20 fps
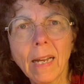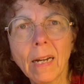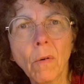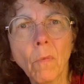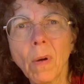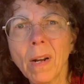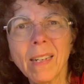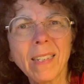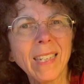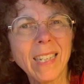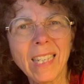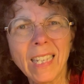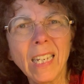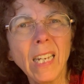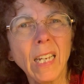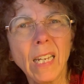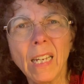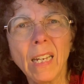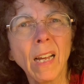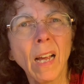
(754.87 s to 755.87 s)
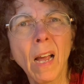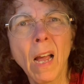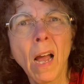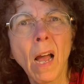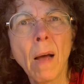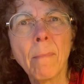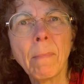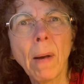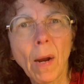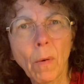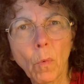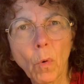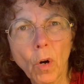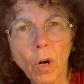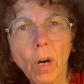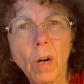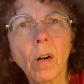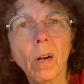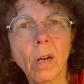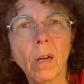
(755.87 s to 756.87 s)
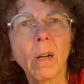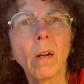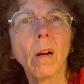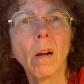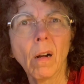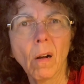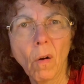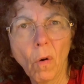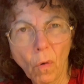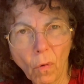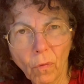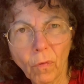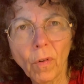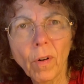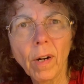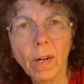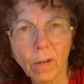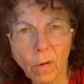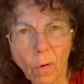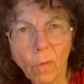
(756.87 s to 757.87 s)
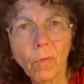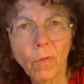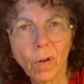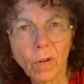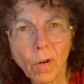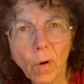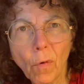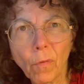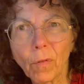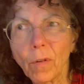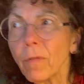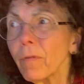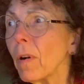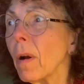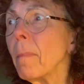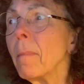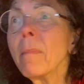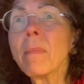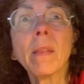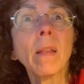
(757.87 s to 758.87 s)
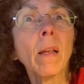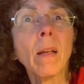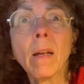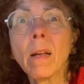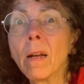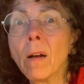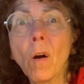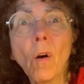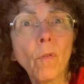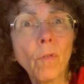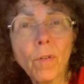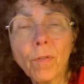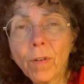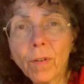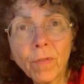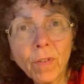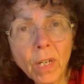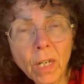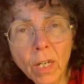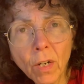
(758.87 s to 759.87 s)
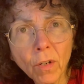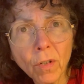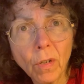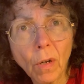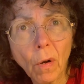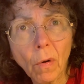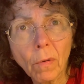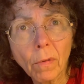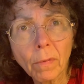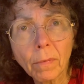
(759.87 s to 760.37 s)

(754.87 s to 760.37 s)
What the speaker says: I don't want to see my work over and over and over from over 15 years ago,